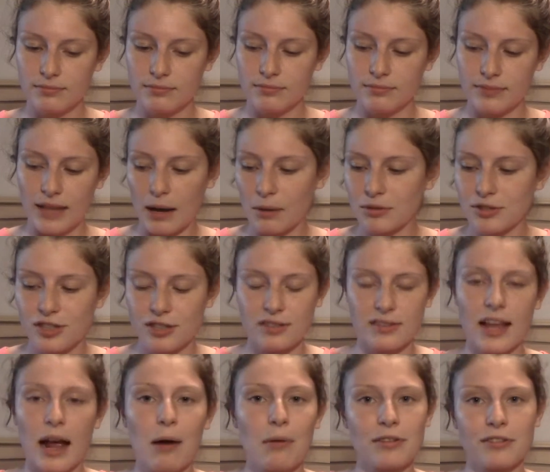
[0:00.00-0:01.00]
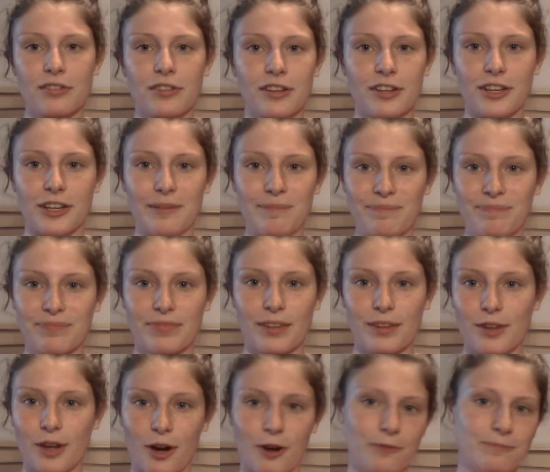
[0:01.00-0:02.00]
That was really good.
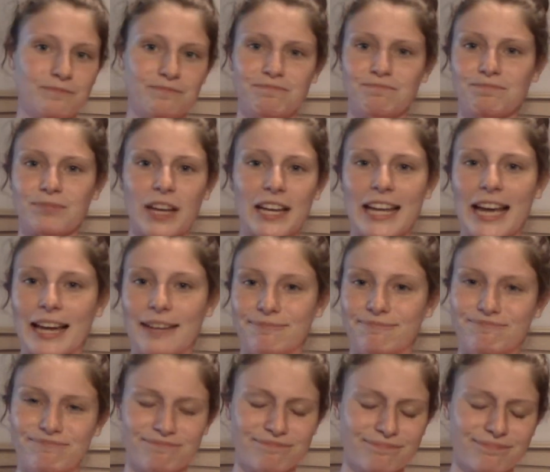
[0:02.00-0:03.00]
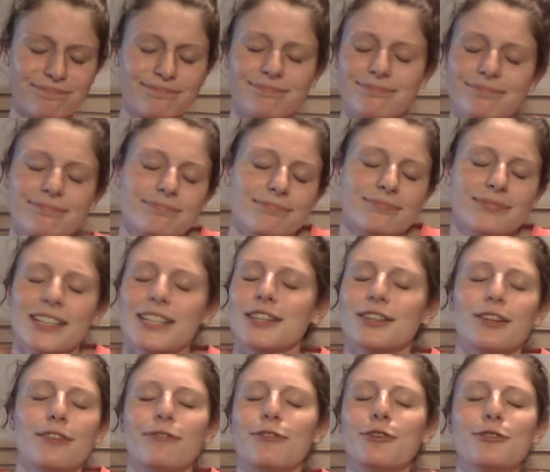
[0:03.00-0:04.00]
So again, like
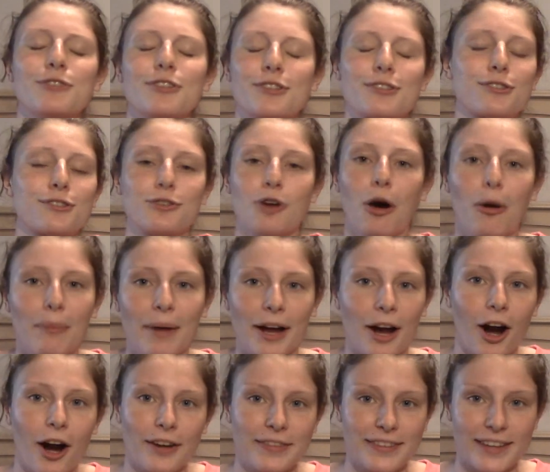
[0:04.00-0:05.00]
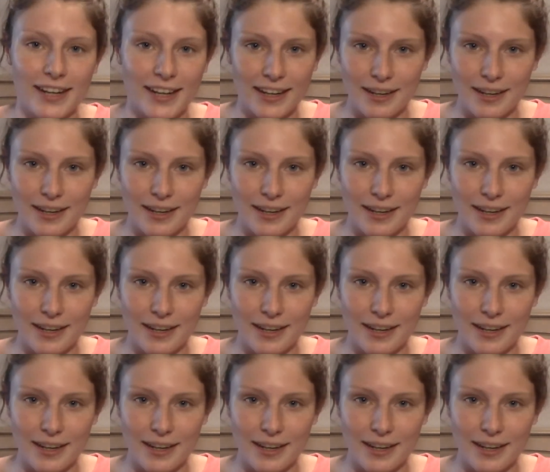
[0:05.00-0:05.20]
the food just stole my heart there.